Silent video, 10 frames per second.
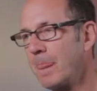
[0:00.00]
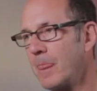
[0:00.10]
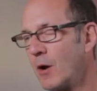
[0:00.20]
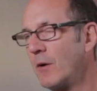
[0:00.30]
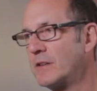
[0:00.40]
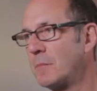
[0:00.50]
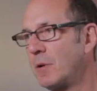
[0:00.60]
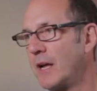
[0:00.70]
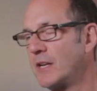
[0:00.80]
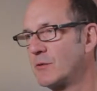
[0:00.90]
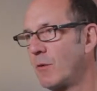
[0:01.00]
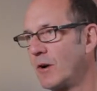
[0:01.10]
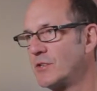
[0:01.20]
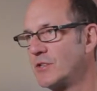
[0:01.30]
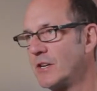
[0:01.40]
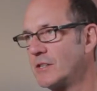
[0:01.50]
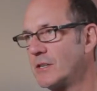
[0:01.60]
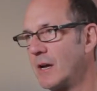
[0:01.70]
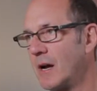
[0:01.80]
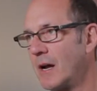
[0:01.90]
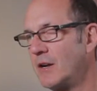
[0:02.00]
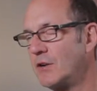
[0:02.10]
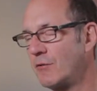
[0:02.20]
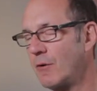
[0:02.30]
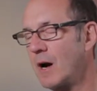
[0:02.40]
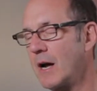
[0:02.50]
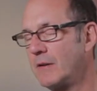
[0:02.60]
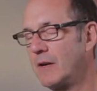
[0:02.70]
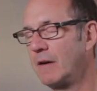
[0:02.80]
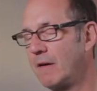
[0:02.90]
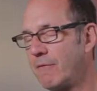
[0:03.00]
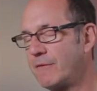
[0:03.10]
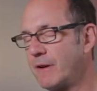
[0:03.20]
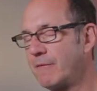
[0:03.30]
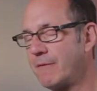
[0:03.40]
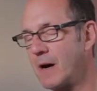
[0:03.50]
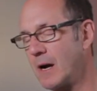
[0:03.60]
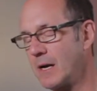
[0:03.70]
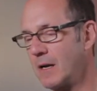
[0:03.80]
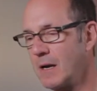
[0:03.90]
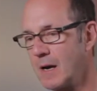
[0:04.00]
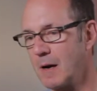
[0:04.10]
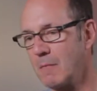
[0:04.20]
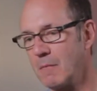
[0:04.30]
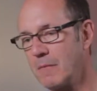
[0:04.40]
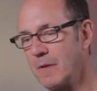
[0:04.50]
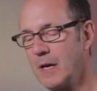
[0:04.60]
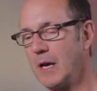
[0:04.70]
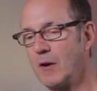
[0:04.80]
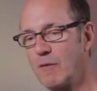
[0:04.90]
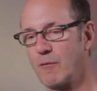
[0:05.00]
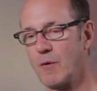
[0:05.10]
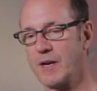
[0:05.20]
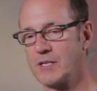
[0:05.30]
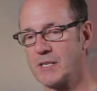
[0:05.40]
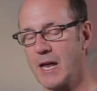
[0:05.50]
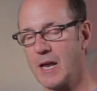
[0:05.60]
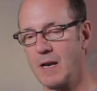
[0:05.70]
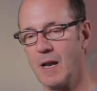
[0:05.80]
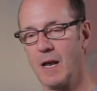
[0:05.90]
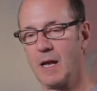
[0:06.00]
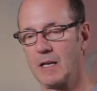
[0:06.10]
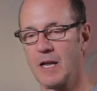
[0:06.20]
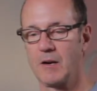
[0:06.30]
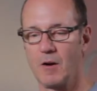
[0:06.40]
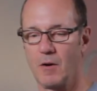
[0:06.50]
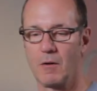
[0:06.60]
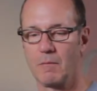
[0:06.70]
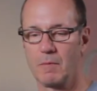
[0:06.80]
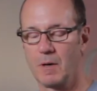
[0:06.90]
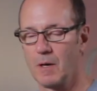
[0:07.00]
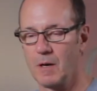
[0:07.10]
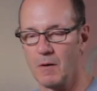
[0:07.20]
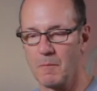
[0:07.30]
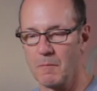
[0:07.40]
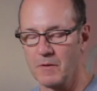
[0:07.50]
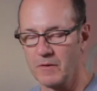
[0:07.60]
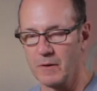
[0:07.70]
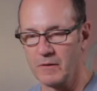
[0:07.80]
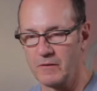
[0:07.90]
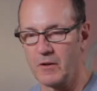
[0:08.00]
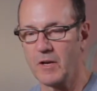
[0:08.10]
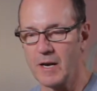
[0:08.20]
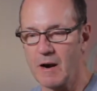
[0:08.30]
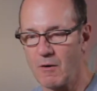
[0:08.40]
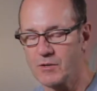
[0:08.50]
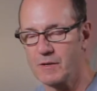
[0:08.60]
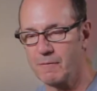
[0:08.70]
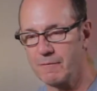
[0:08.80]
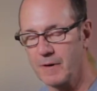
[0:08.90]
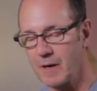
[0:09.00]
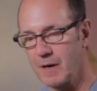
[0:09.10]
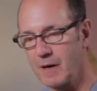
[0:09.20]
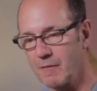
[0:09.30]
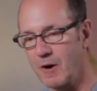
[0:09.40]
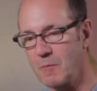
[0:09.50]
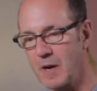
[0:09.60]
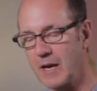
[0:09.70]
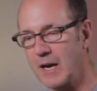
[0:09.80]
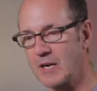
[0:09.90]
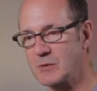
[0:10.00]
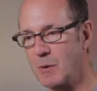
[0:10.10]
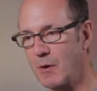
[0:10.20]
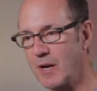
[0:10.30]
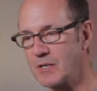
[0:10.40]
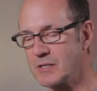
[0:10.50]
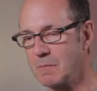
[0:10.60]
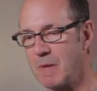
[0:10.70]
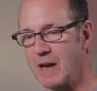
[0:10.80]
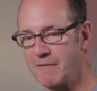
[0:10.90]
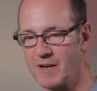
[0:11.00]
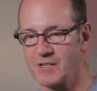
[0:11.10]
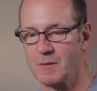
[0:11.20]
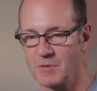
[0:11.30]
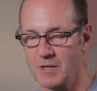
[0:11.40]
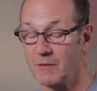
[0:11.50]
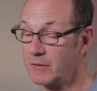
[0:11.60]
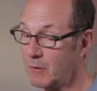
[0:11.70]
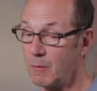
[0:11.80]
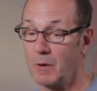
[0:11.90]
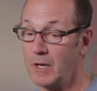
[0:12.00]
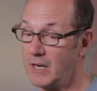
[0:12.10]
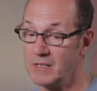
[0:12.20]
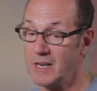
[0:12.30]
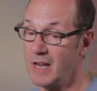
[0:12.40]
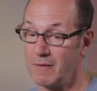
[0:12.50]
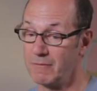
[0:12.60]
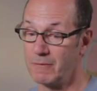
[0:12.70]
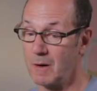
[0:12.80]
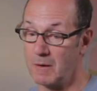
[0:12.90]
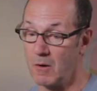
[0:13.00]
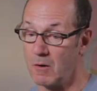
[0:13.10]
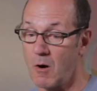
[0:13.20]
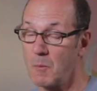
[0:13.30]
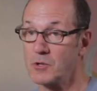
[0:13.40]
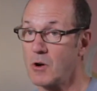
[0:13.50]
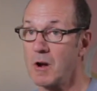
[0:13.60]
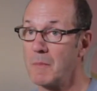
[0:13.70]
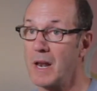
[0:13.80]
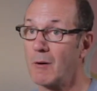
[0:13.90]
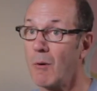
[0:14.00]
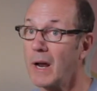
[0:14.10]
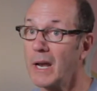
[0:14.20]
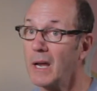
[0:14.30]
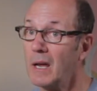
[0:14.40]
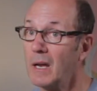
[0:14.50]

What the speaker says: There is a place where it's just you try to find the inner voice and let your zillion hours of art making experience manifest themselves. So it really is kind of almost automatic writing.